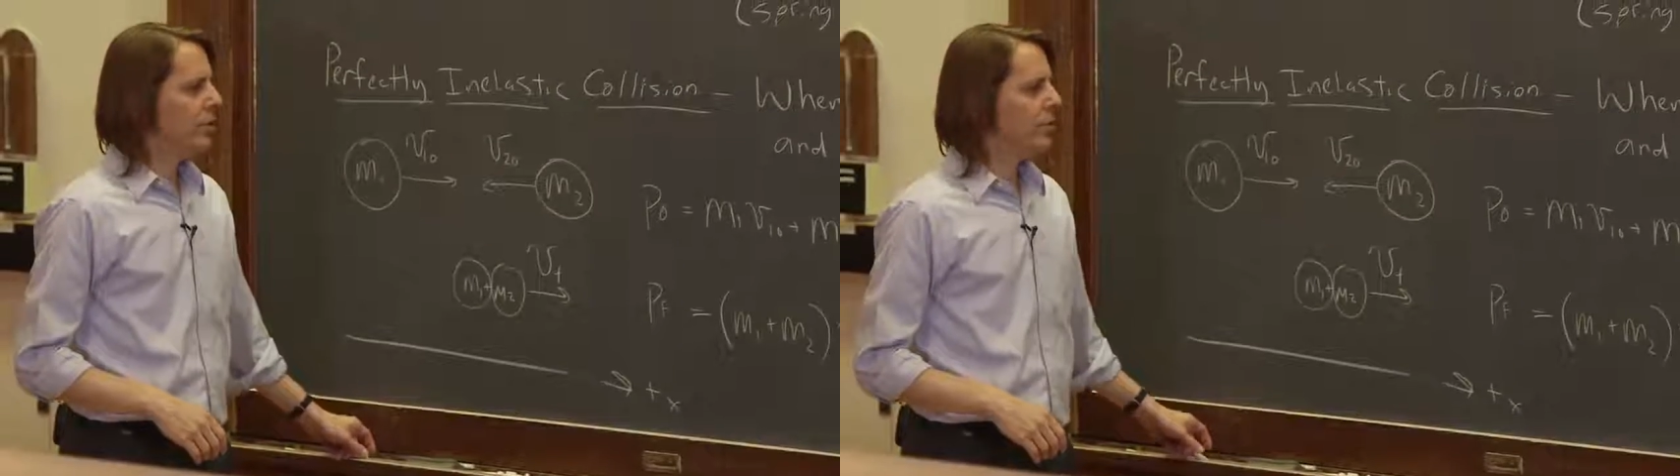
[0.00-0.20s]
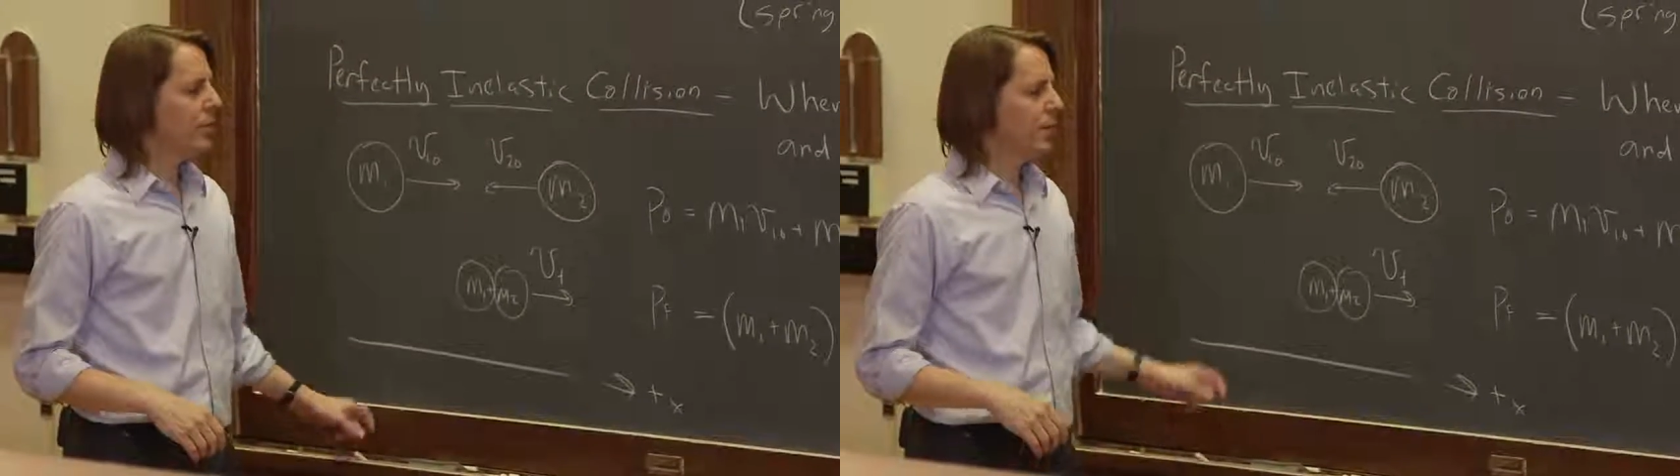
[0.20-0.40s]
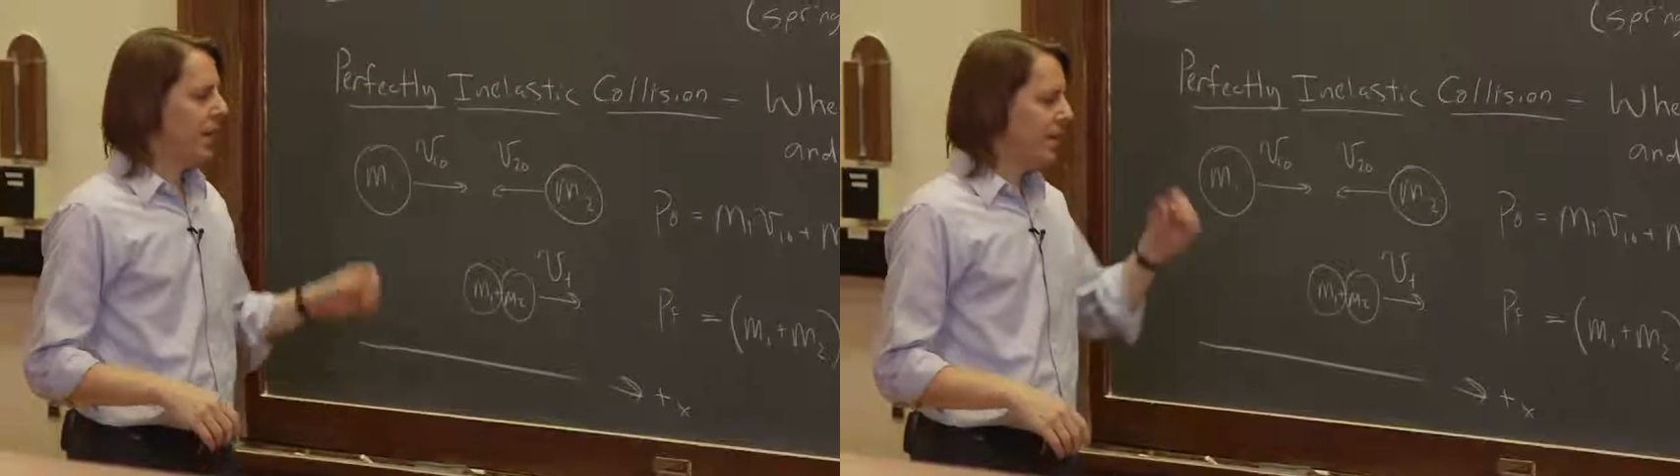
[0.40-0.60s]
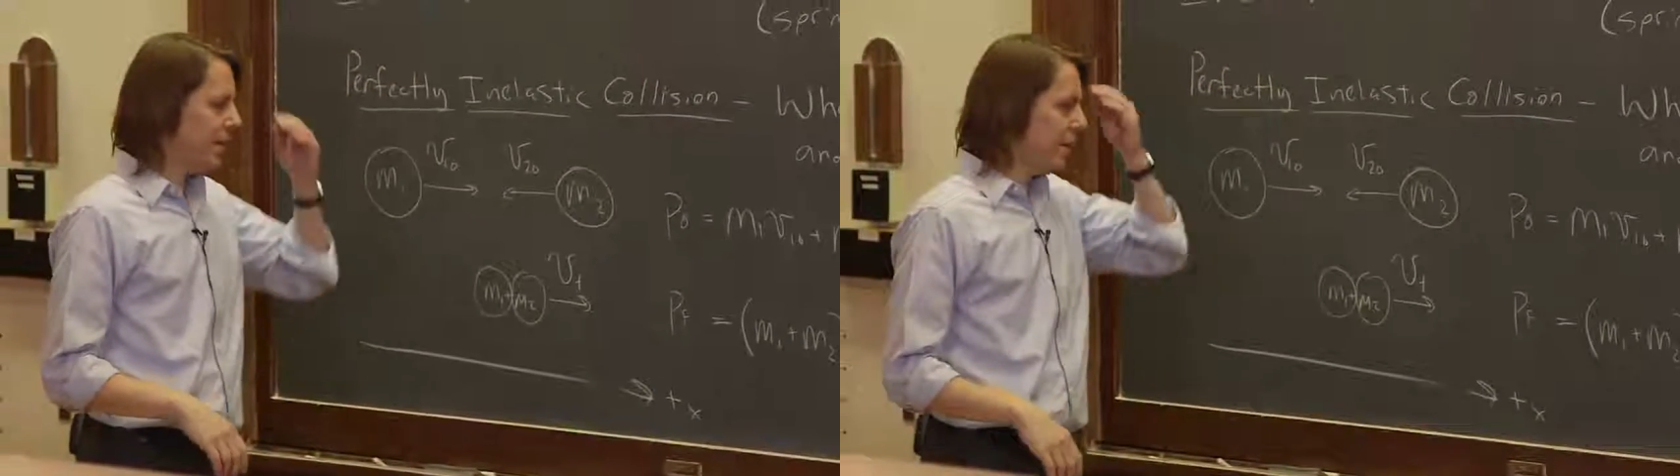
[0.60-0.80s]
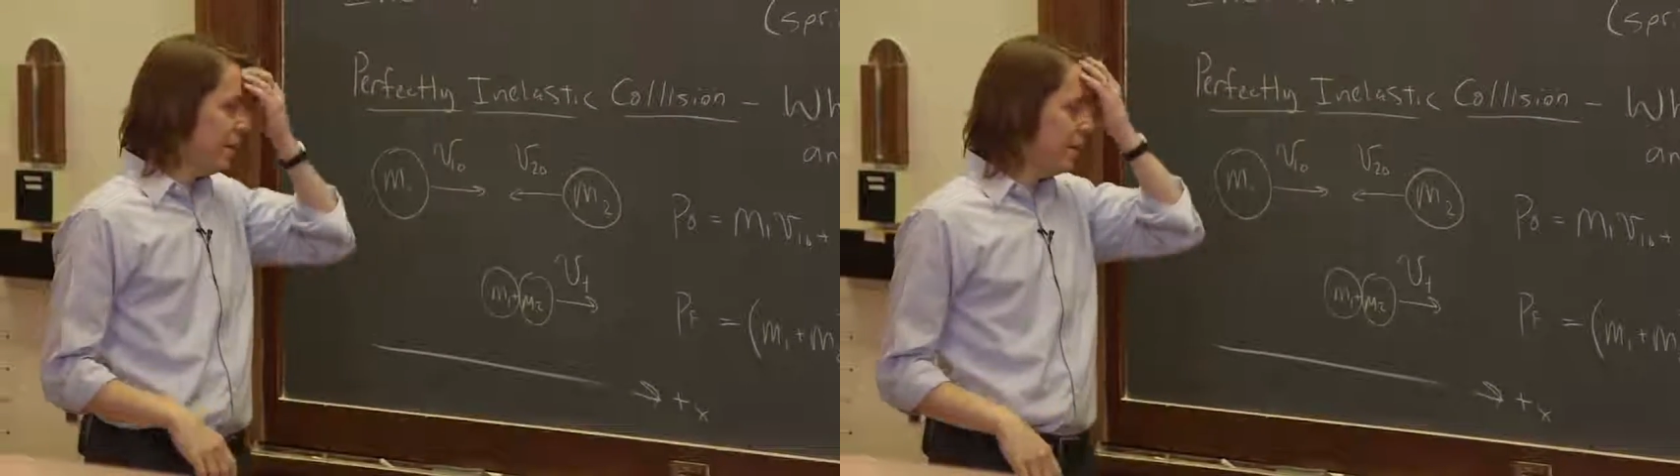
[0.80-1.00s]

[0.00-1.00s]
let's look at that.